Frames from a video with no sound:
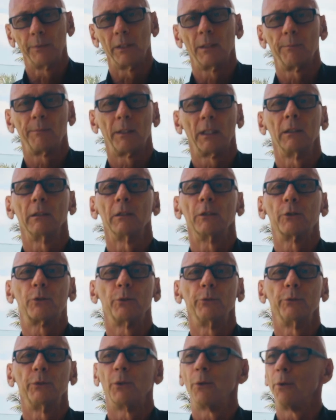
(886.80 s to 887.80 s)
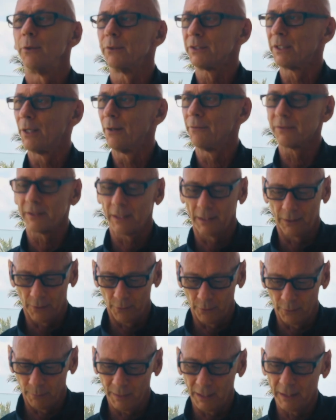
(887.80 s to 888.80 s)
up my little 2-year-old self saying,
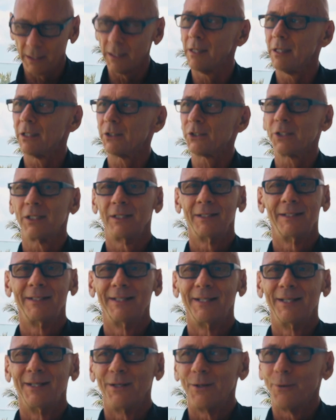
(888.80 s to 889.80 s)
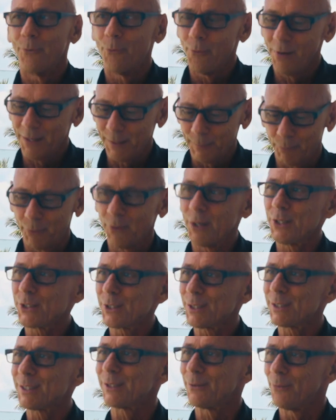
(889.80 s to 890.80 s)
oh my gosh, what a
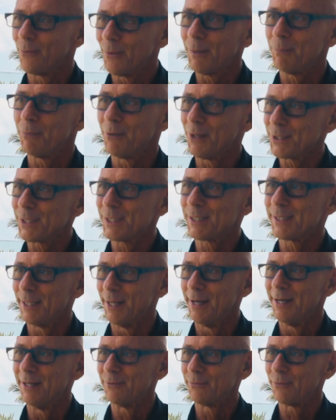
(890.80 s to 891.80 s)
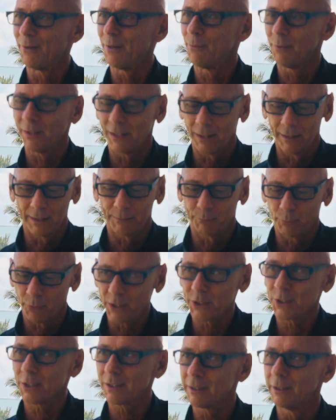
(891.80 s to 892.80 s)
precious life, right? What a
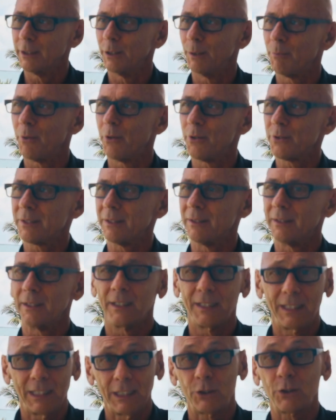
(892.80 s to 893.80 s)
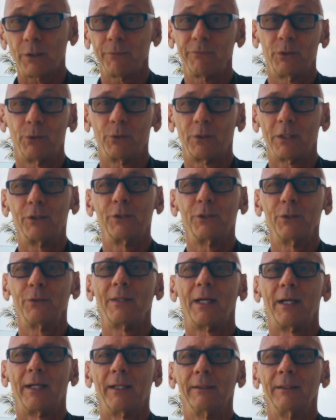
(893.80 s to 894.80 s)
precious little person. And each of you can do
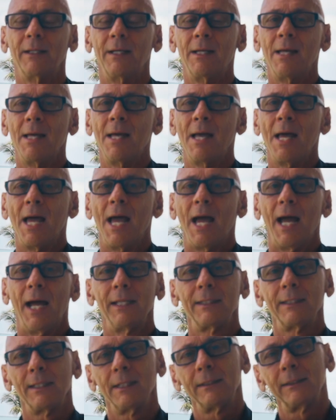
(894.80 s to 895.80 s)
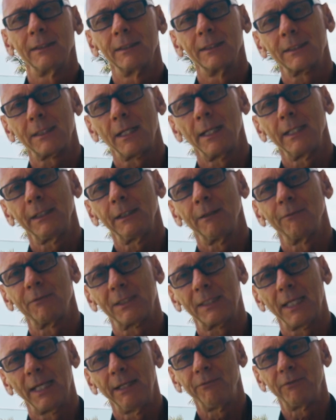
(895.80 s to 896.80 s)
that. And then this idea of
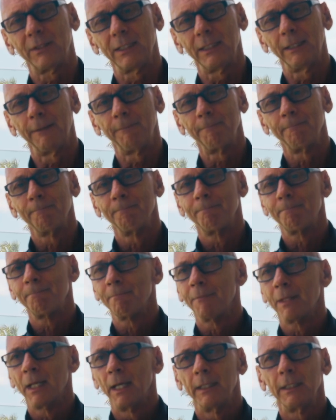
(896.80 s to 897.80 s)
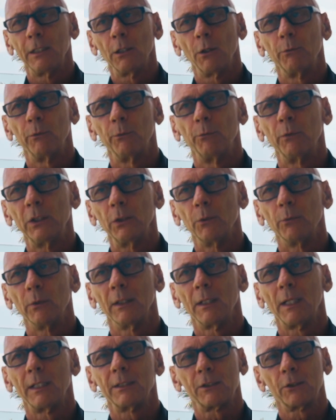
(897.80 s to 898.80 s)
safety, when you
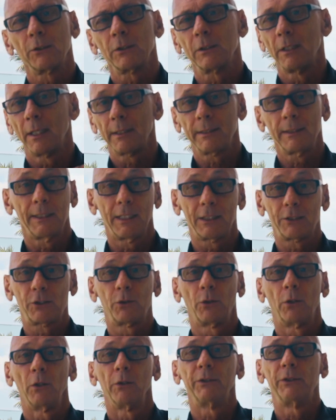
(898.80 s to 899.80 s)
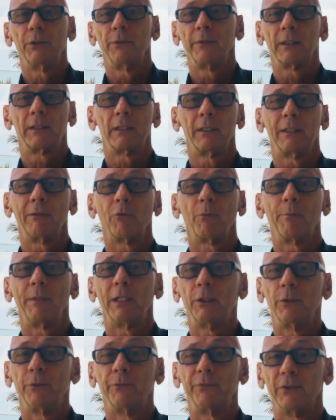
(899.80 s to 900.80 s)
realize there's nothing external to you that can ever make
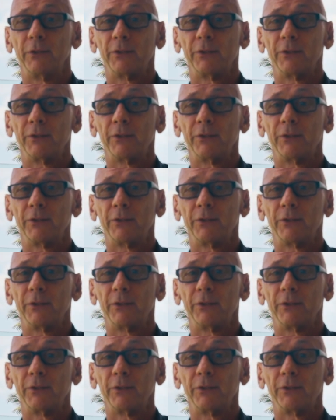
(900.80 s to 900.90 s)
you feel